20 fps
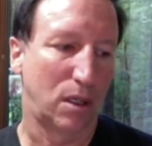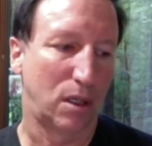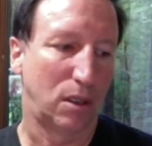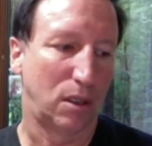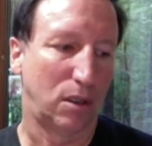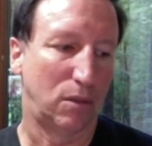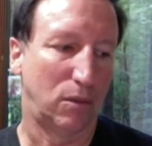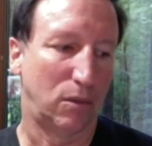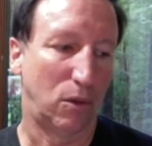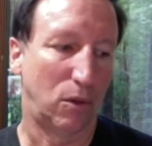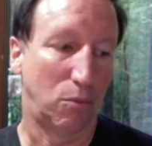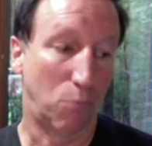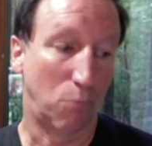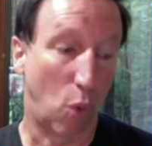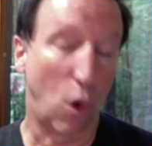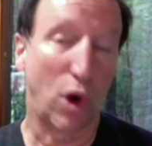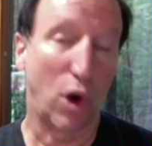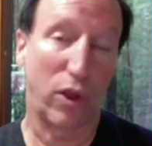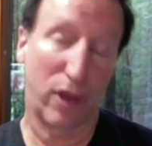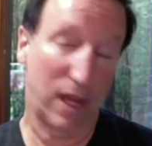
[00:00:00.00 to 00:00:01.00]

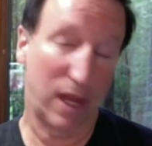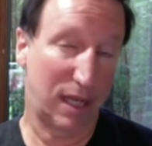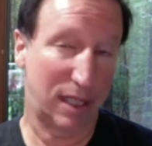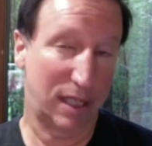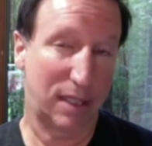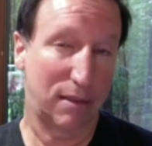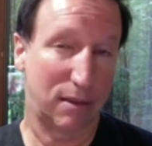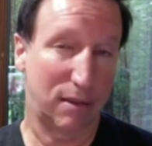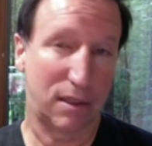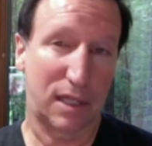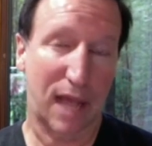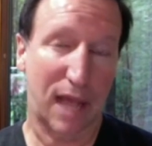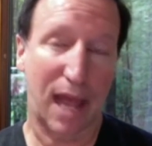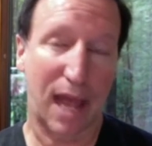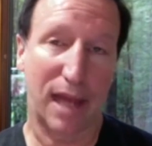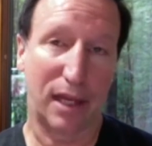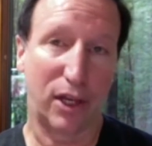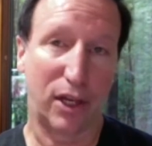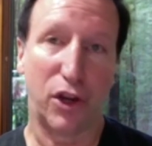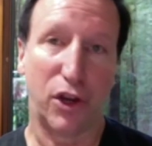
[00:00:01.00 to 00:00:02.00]
more than 10
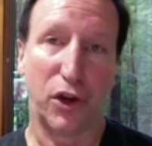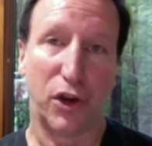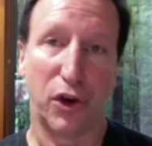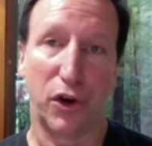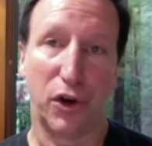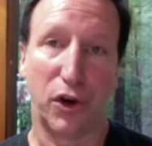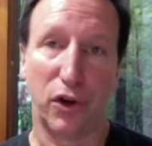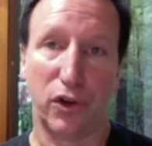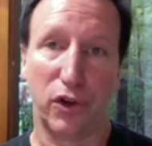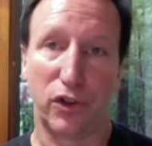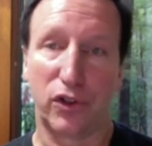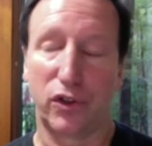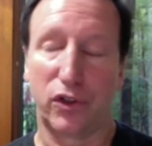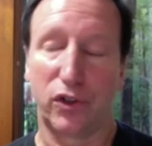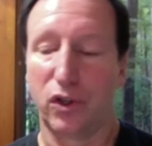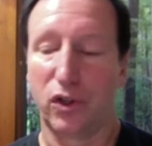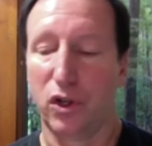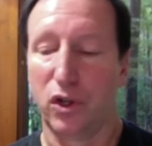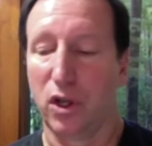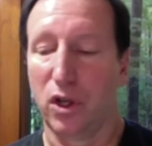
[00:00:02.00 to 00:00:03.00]
years,
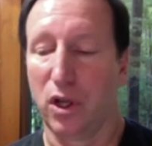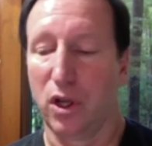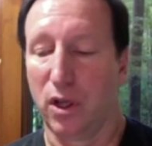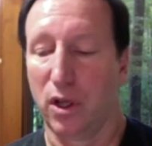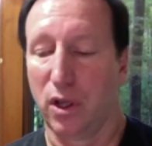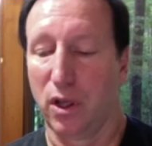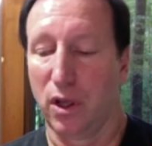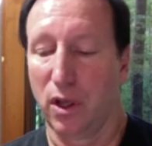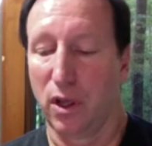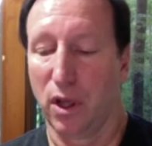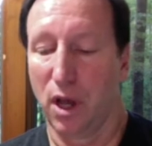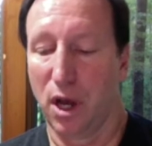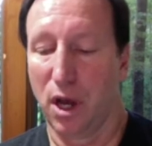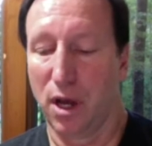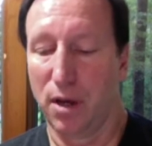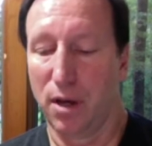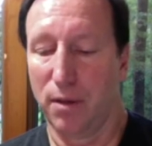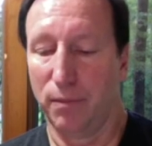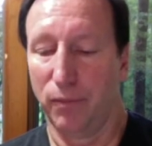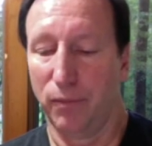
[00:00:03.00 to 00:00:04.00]

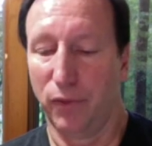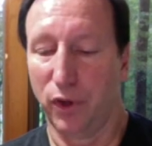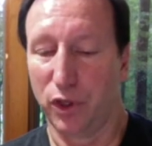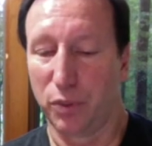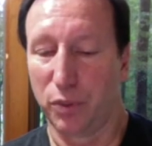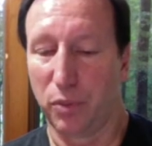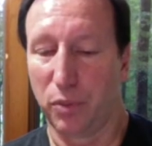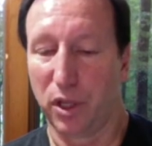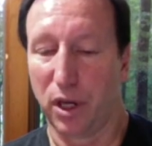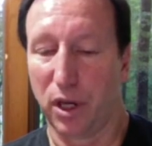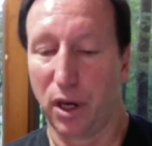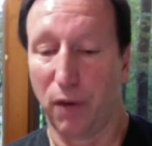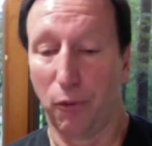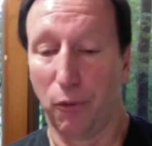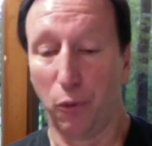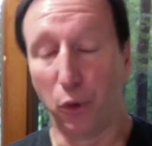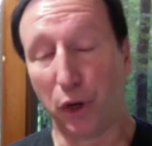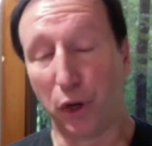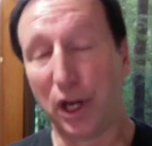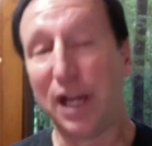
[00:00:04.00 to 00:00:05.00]
there's been a
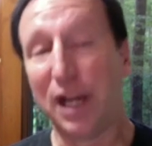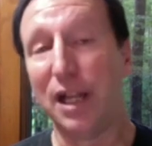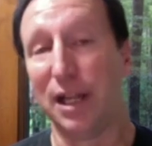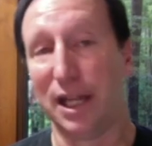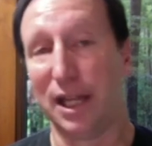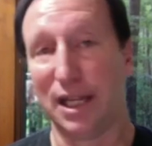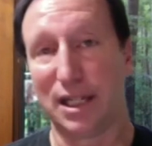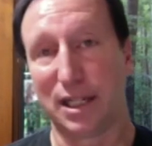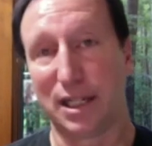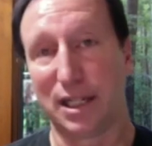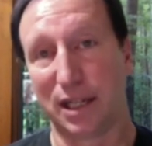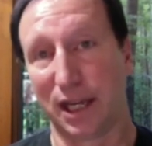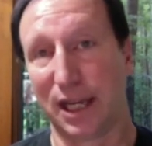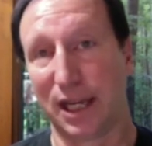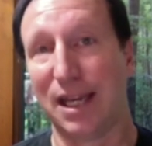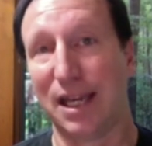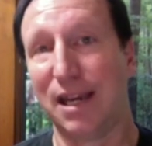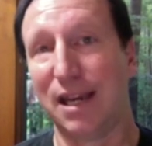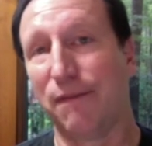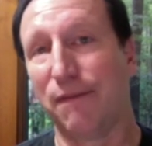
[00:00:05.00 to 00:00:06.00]
really
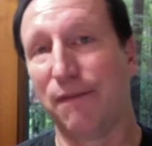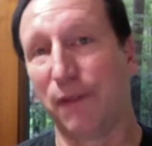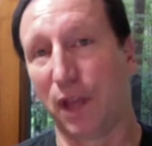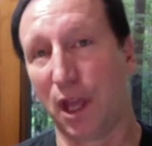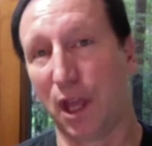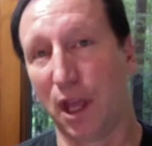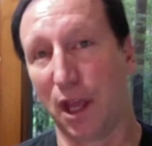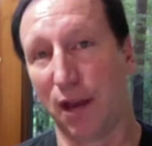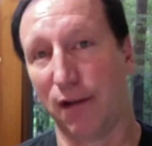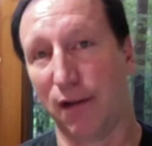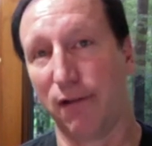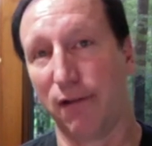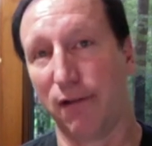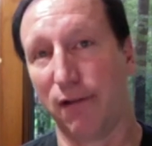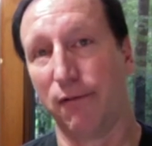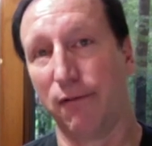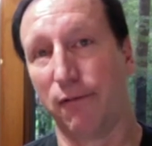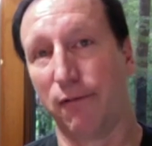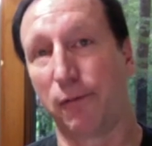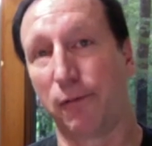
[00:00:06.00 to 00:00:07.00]
significant
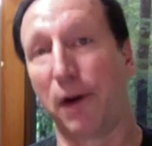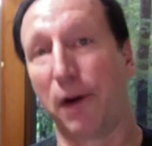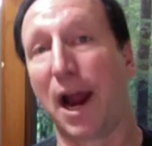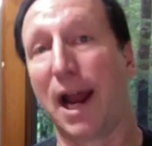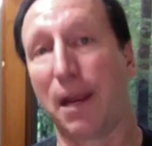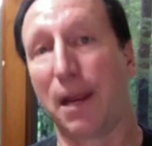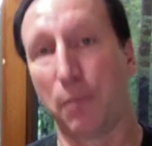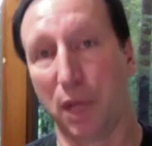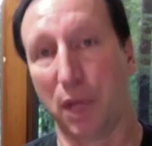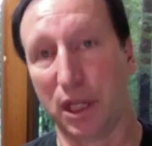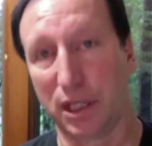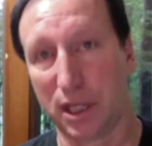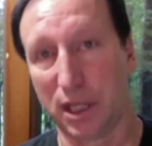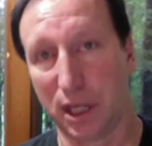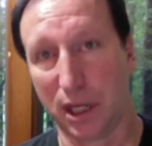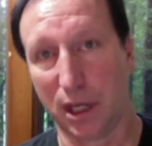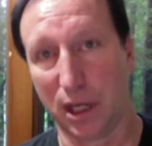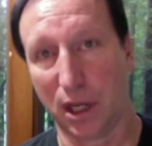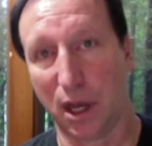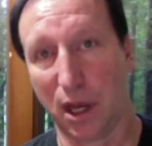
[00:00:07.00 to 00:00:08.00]
fragmenting of the